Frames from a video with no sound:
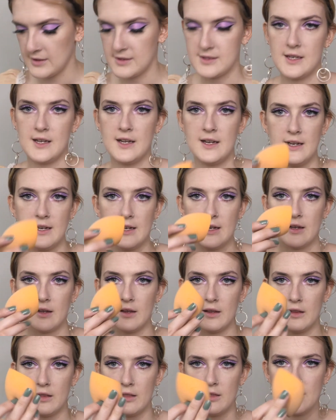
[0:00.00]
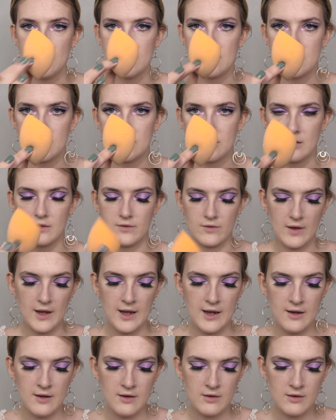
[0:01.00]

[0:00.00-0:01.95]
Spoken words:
take this end